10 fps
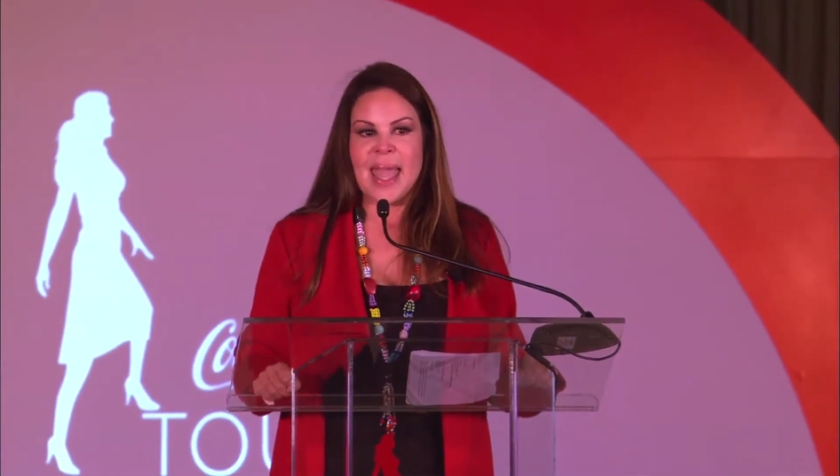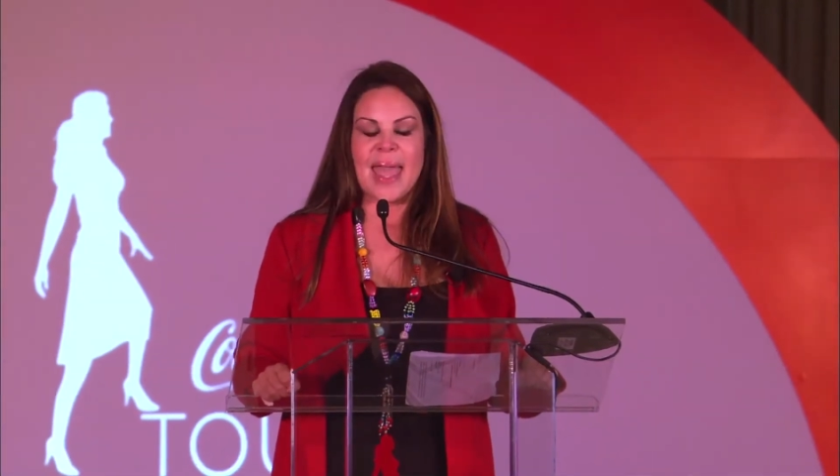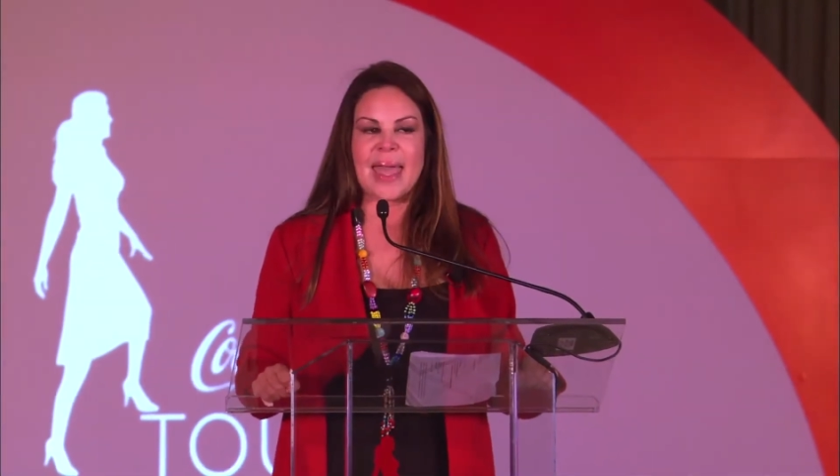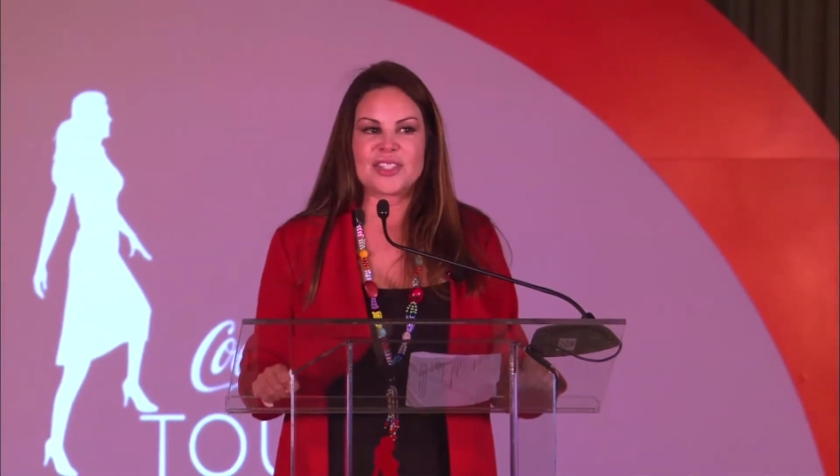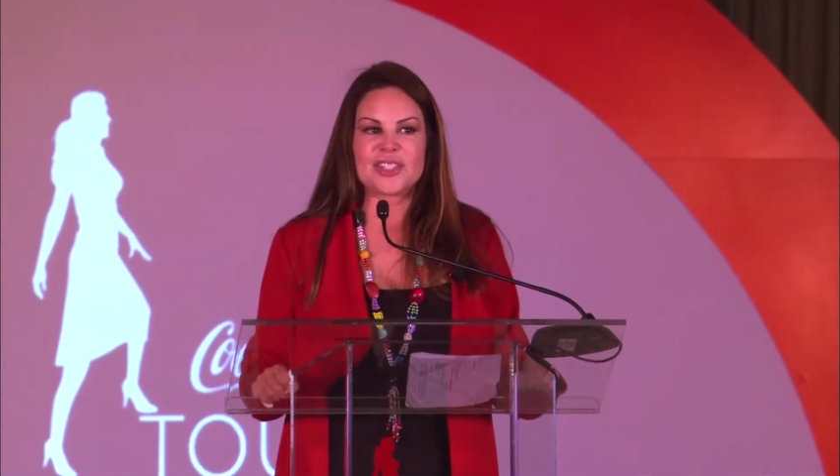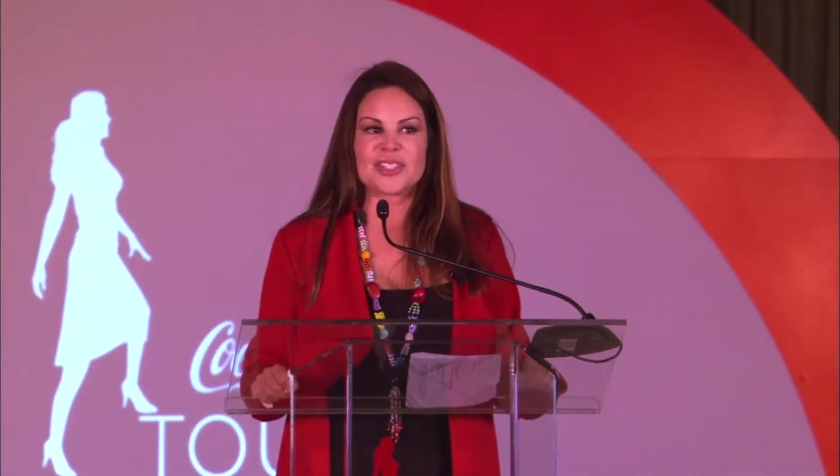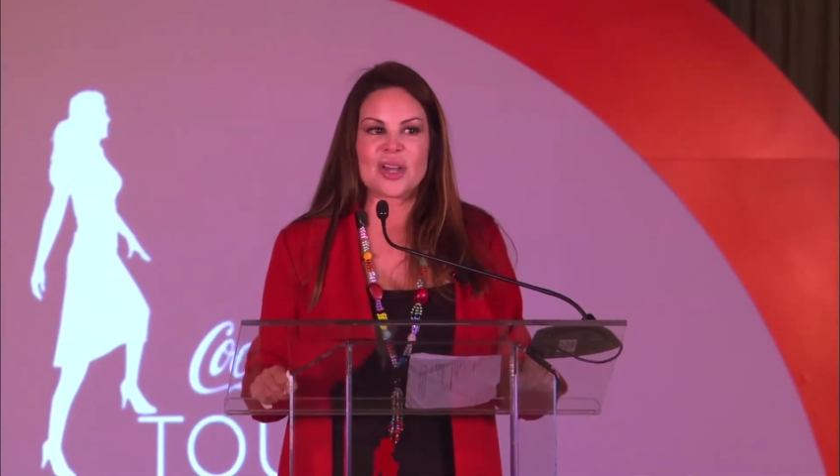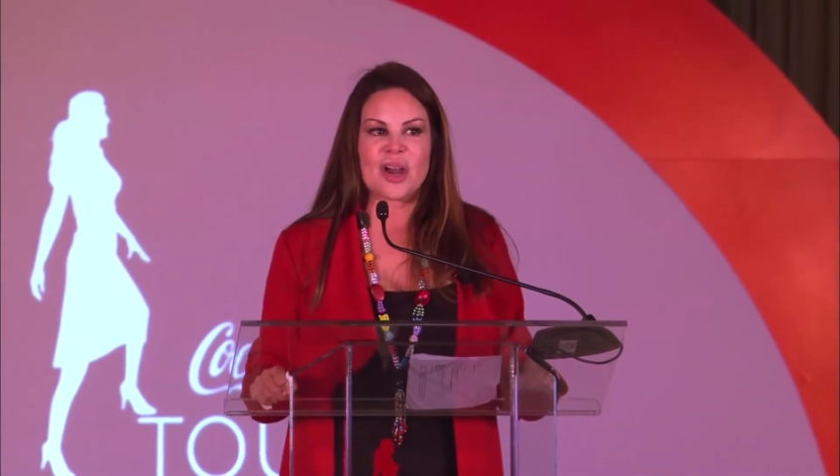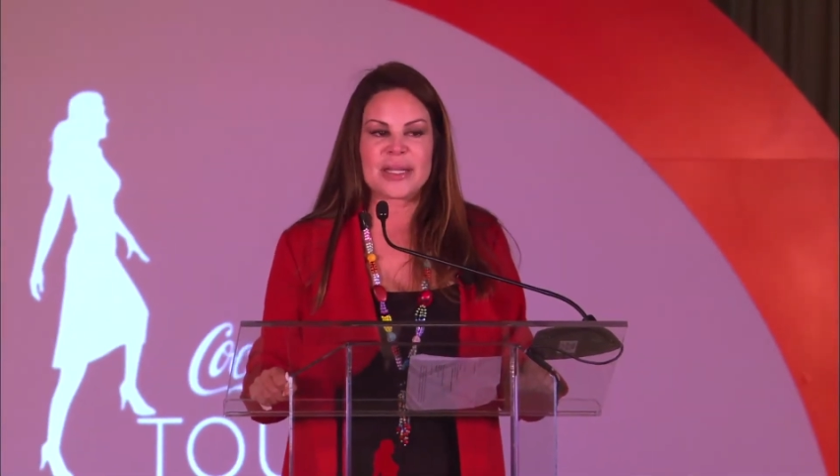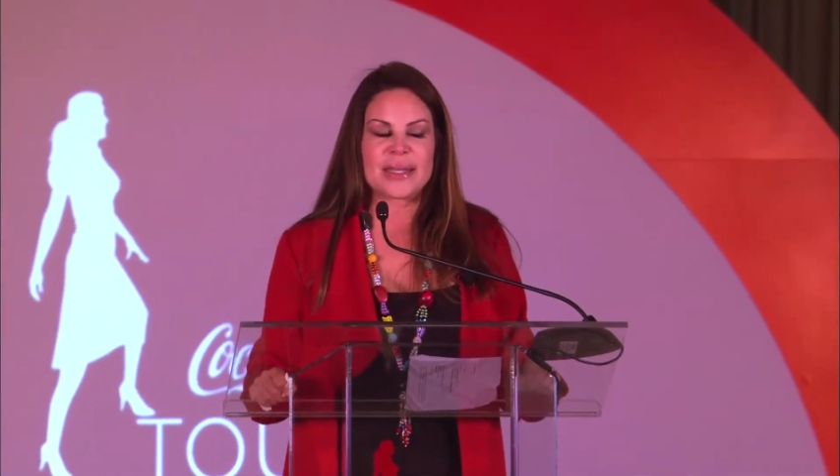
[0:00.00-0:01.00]
And she
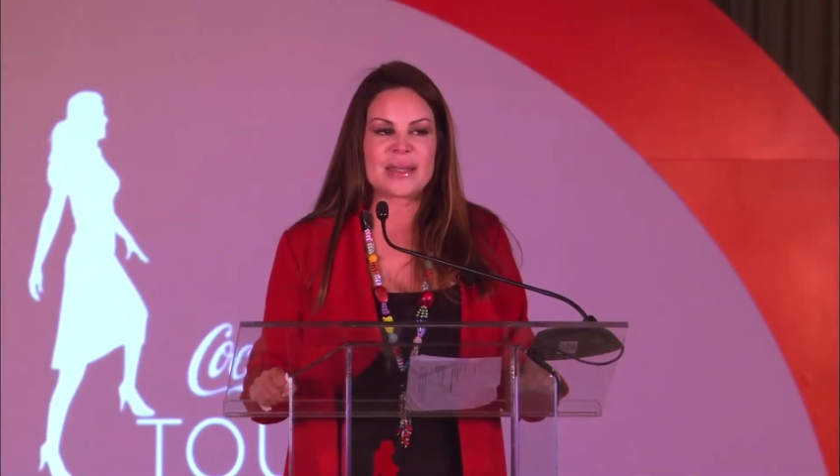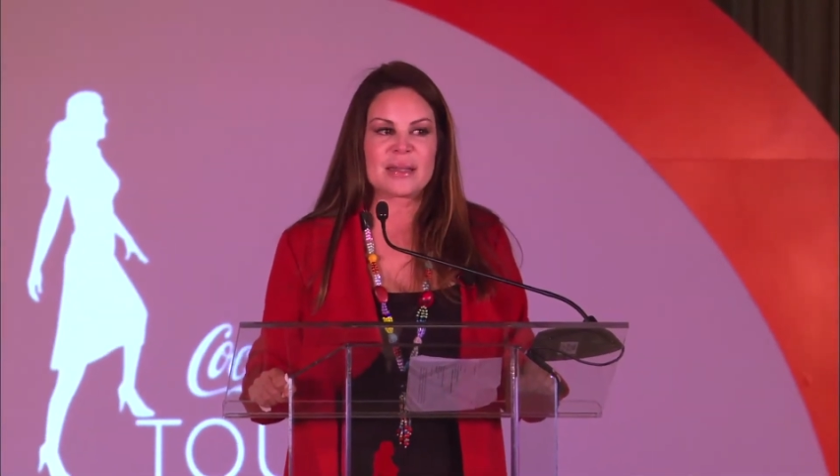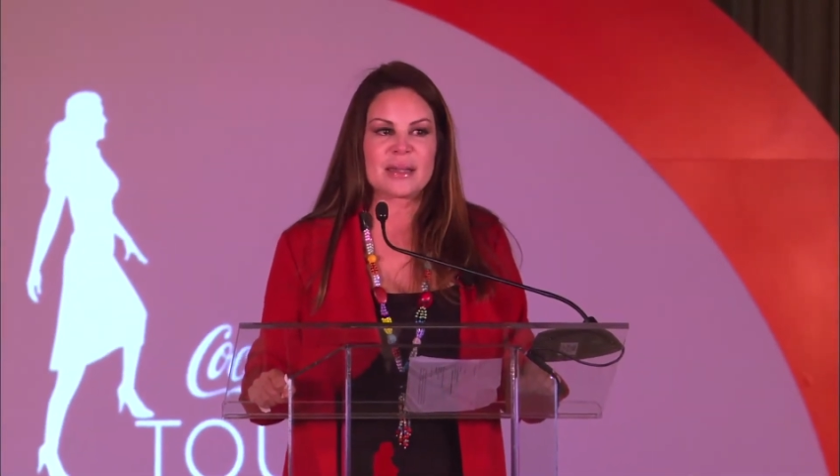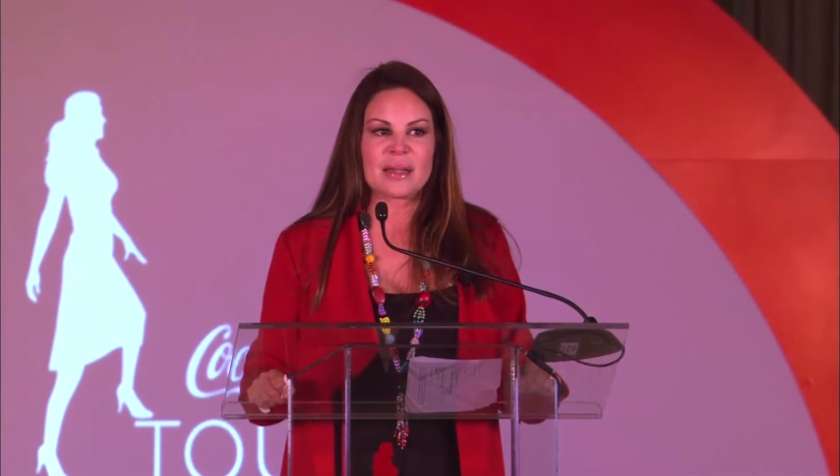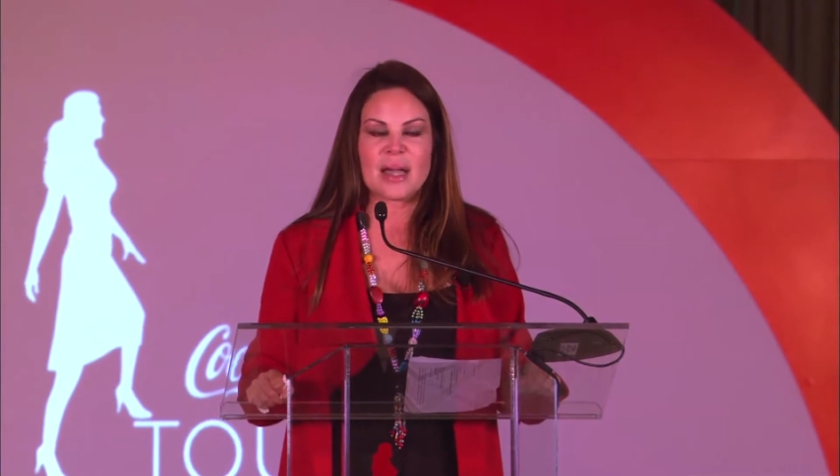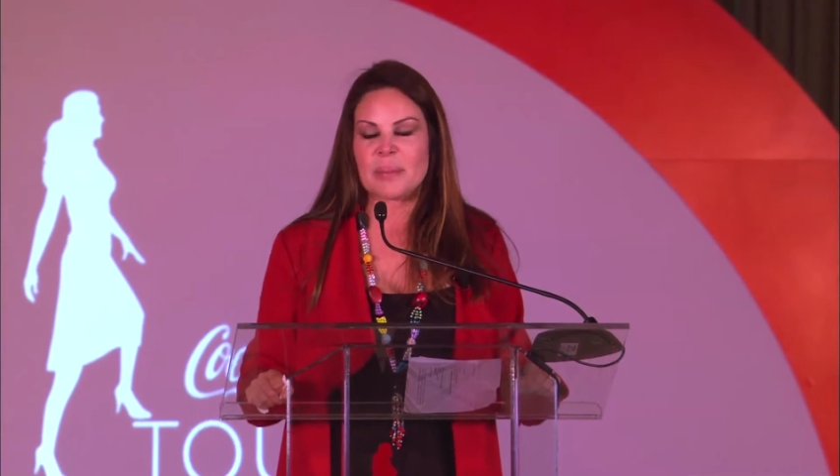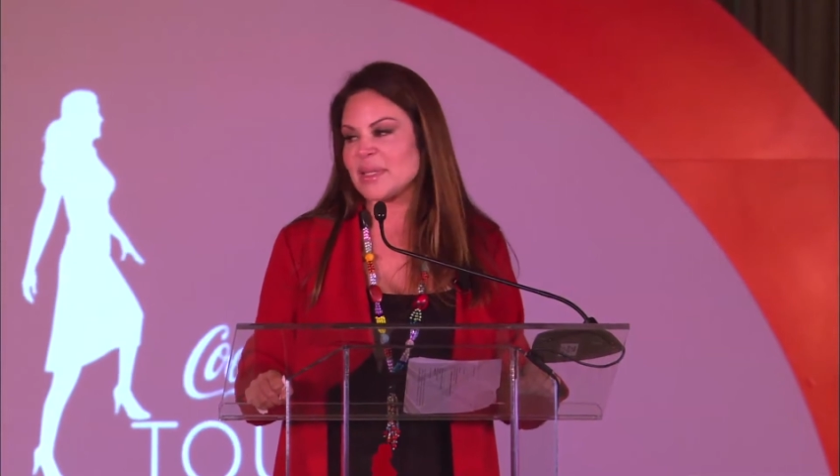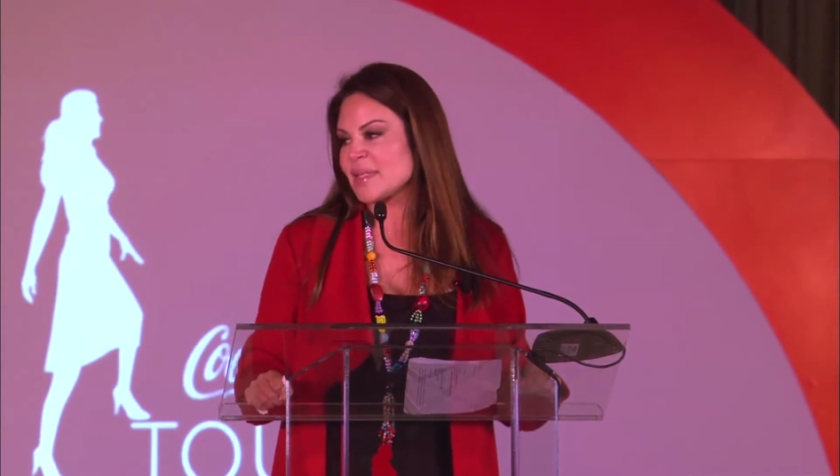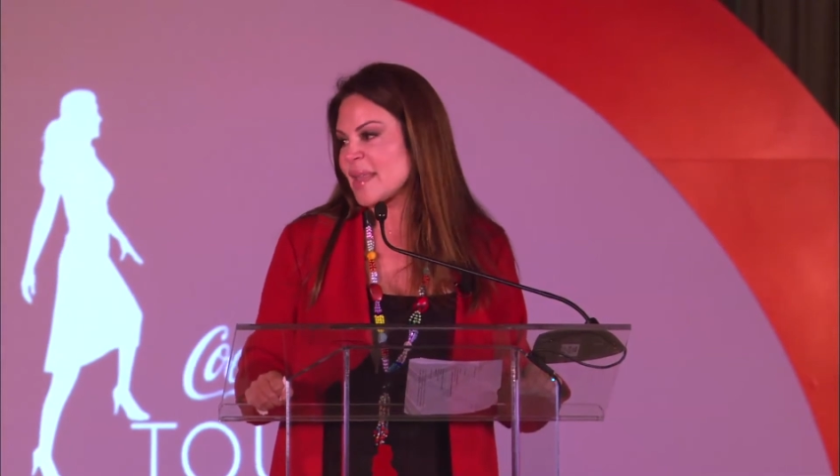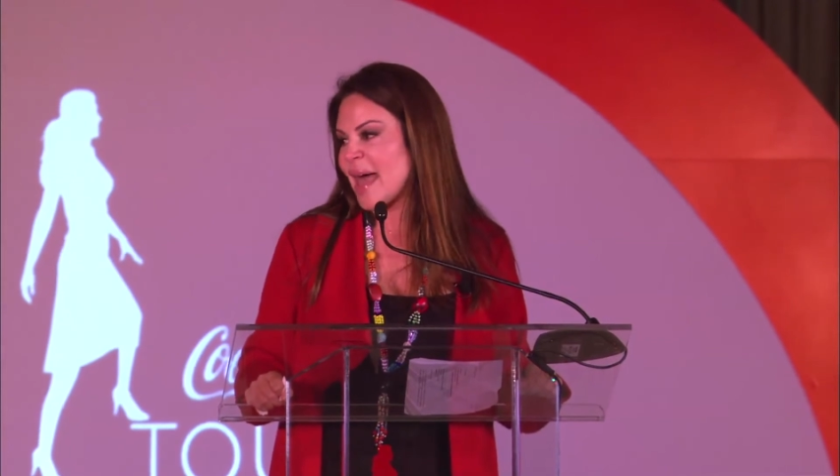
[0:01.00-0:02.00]
started coming to the